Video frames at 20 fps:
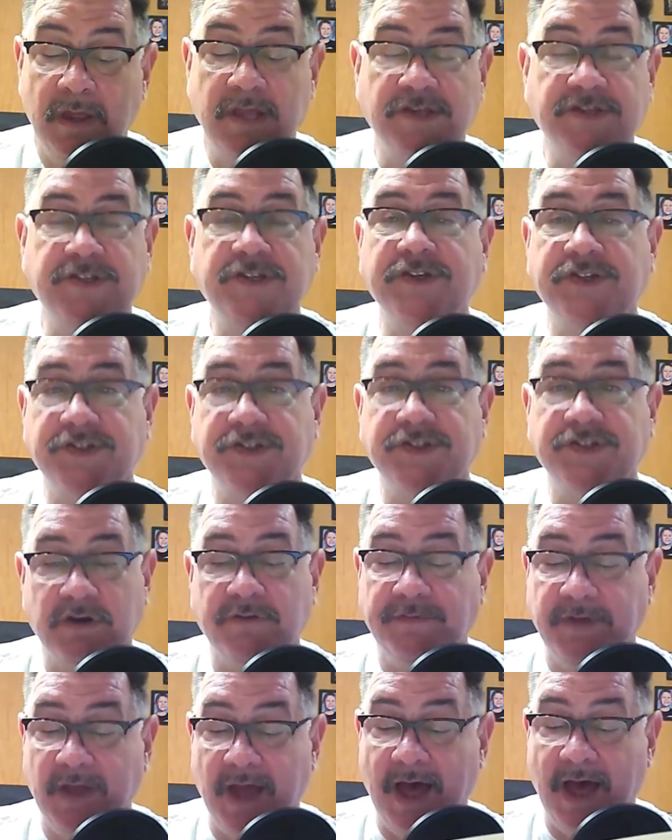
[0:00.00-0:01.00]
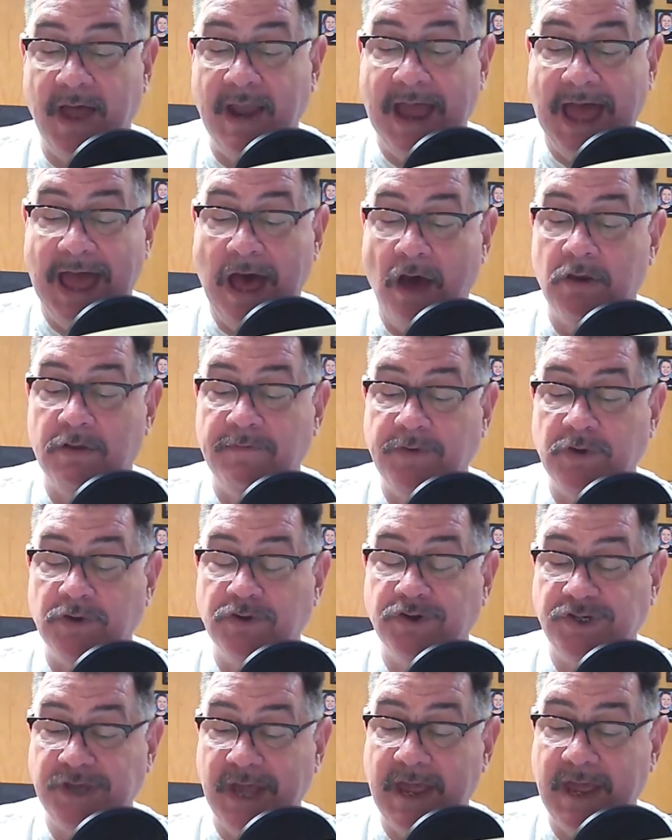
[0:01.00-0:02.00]
is to serve God out of
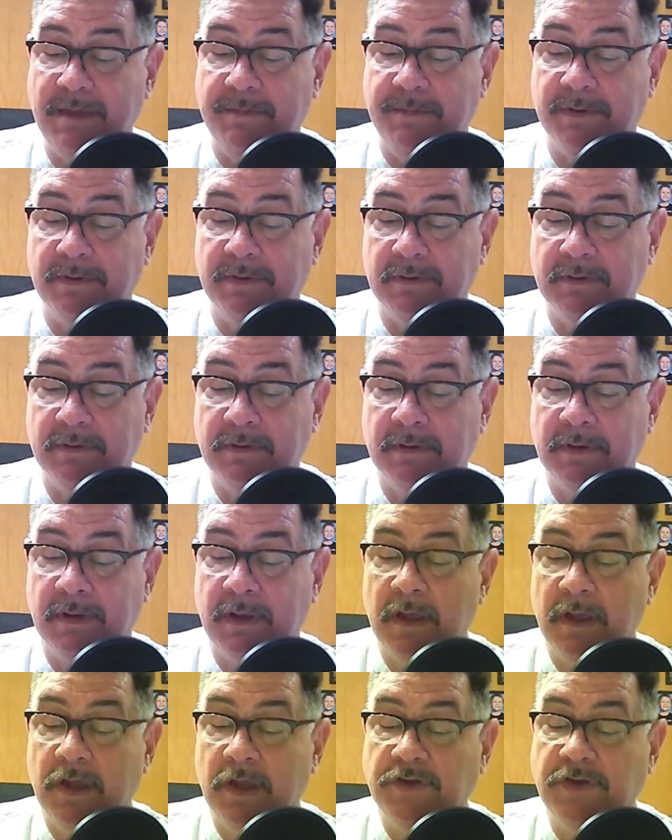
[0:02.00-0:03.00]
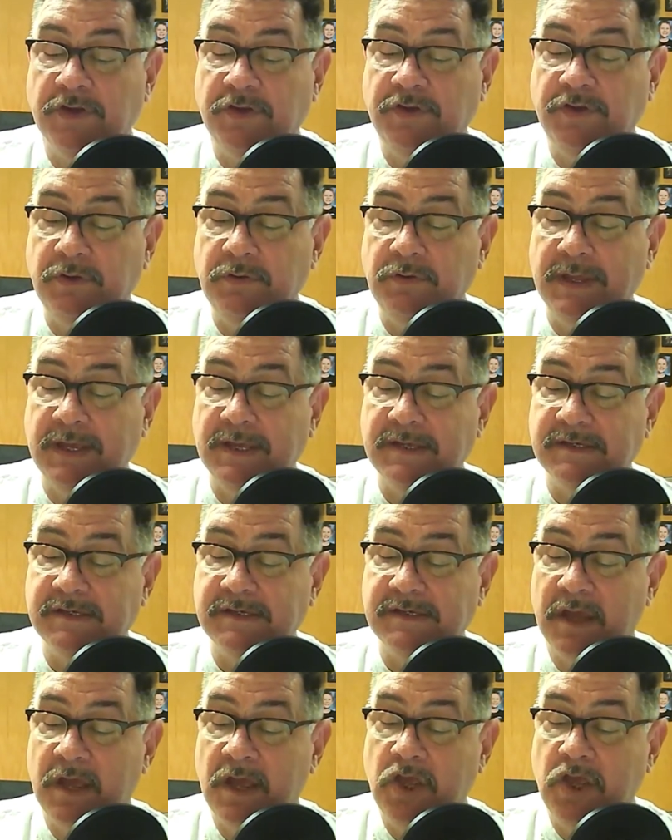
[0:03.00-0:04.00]
your shape. To do
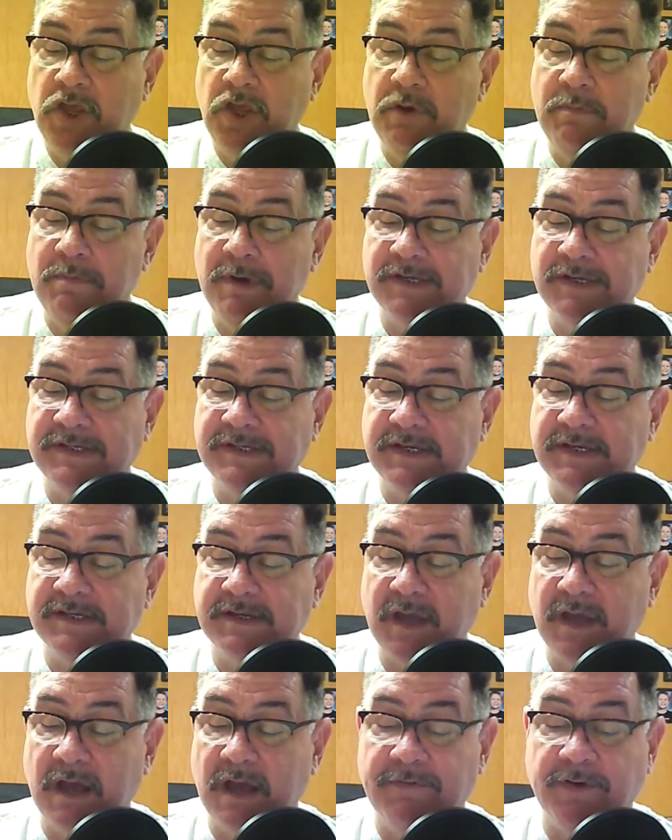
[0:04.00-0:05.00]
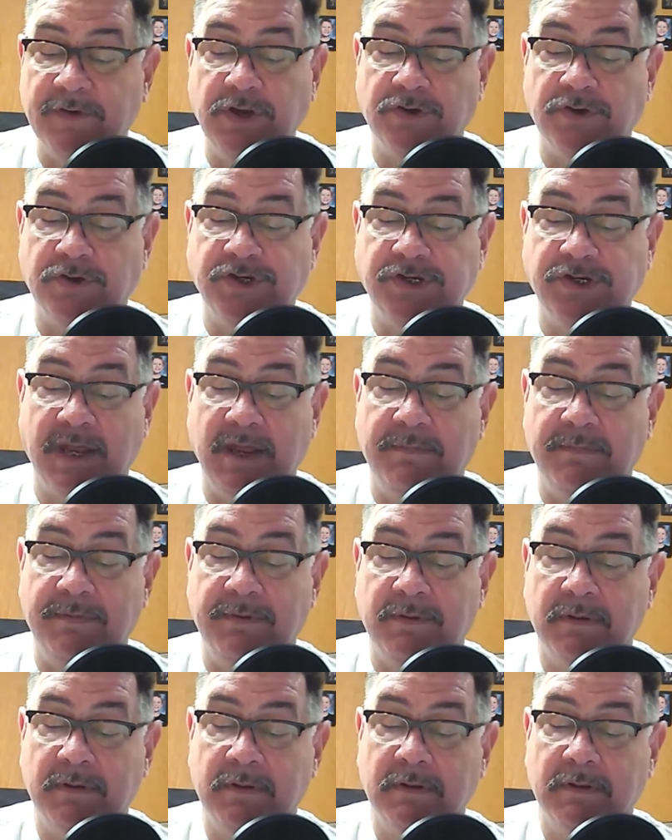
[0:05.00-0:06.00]
this, you must discover your shape,
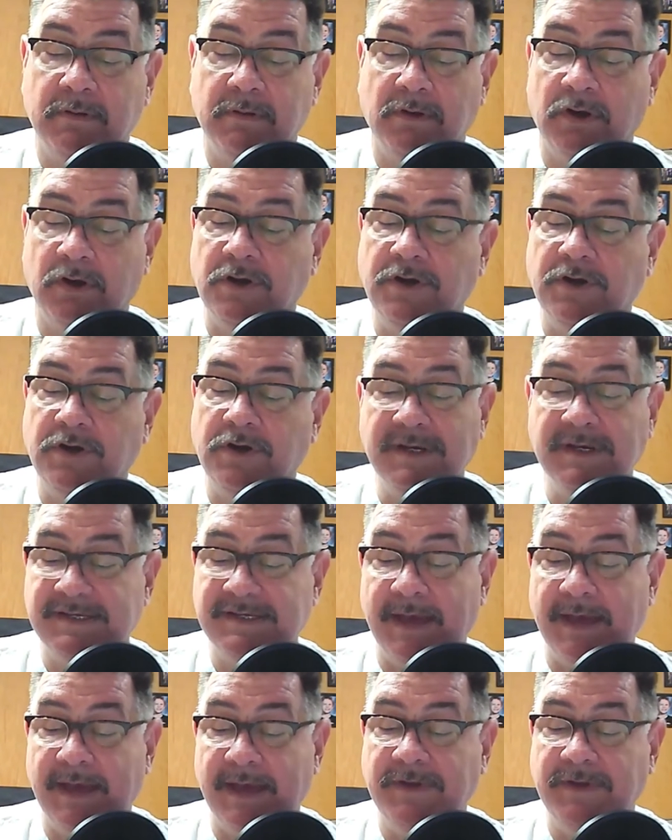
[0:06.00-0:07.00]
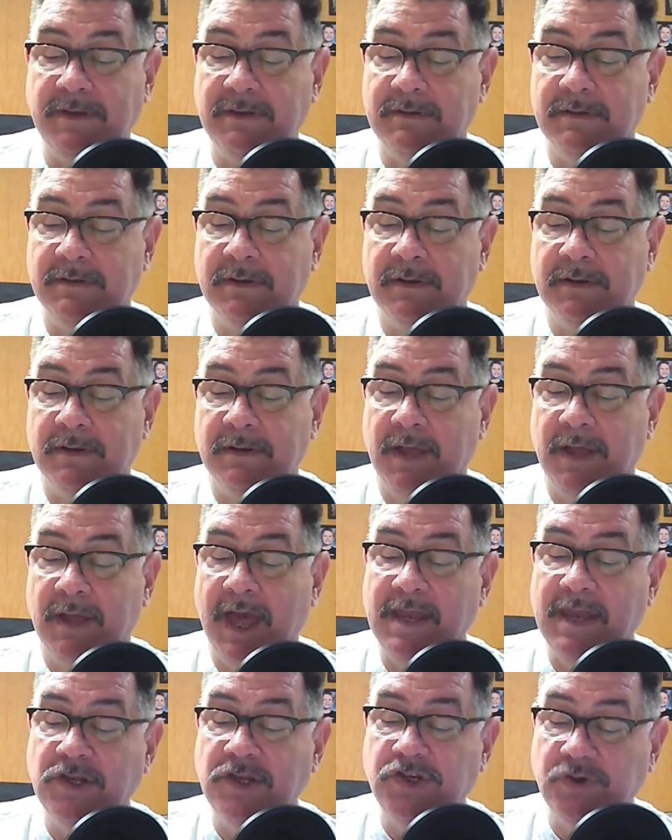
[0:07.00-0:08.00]
learn to accept it
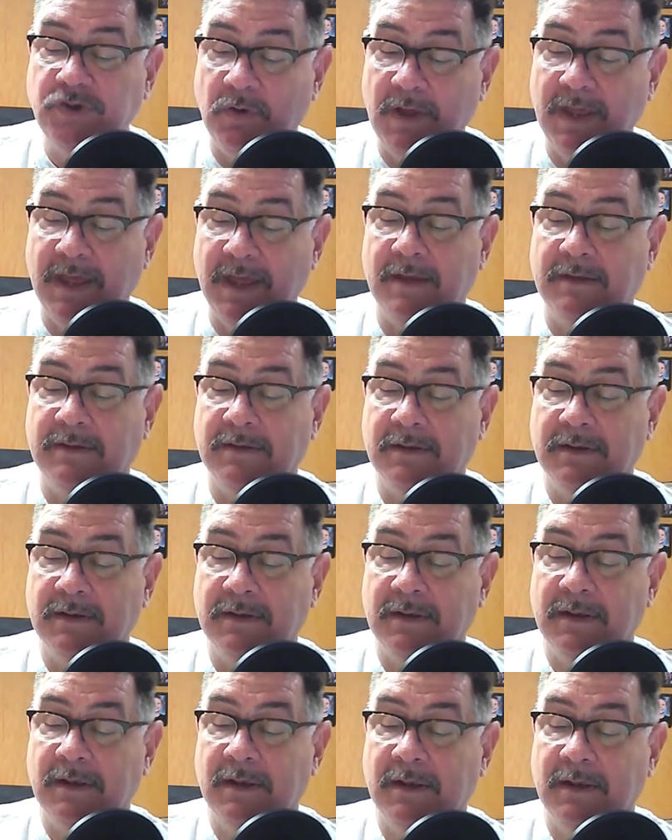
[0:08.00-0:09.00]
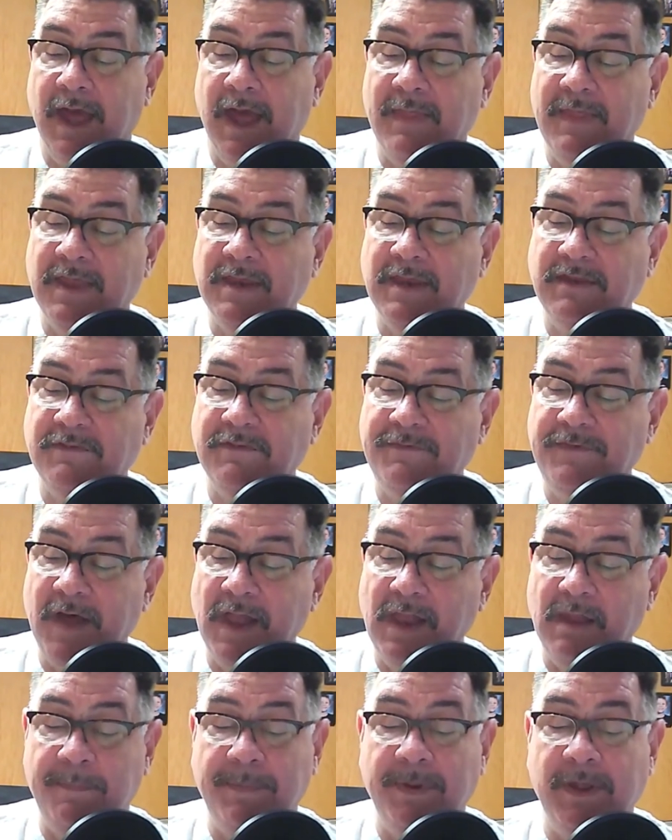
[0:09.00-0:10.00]
and enjoy it, and then
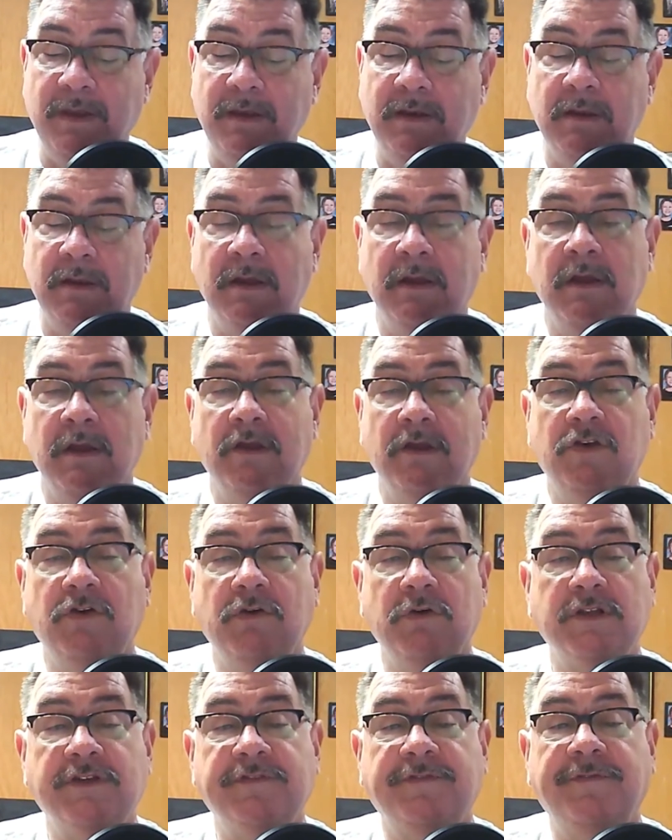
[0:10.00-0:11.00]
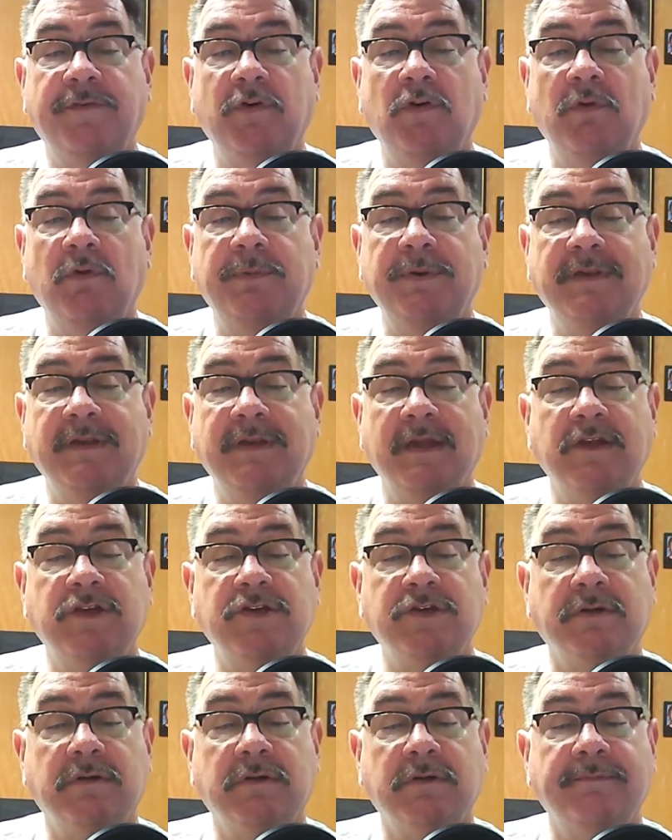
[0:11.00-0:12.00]
develop it to its full
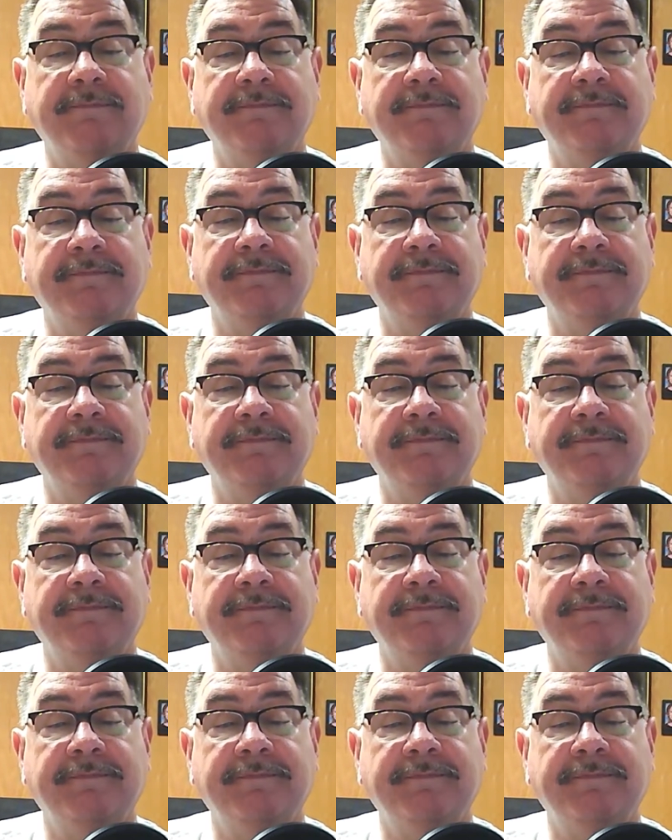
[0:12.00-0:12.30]
potential.